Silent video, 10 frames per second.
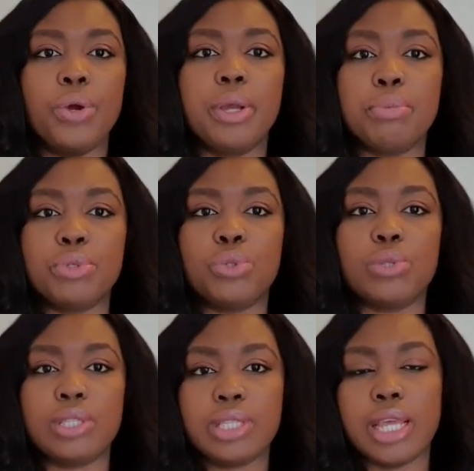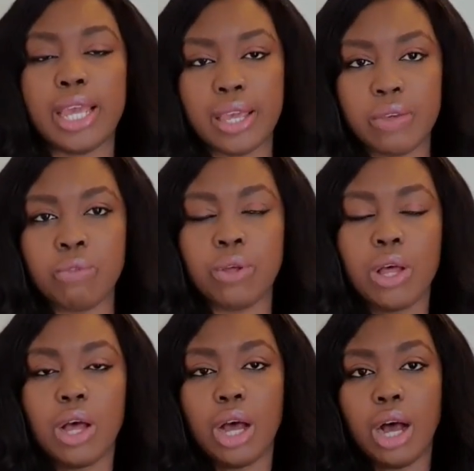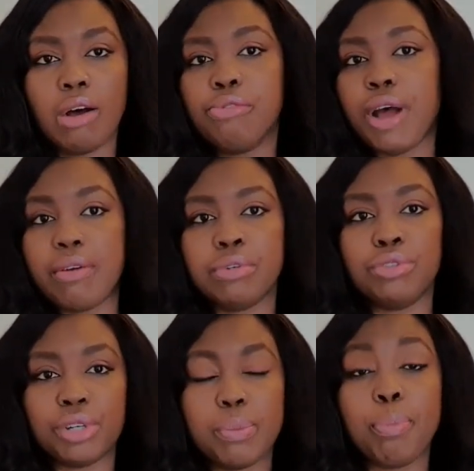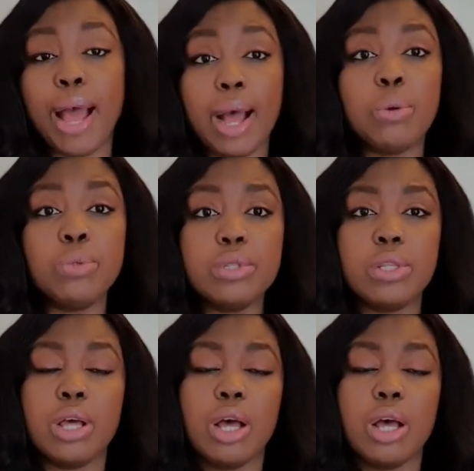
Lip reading: able to save £500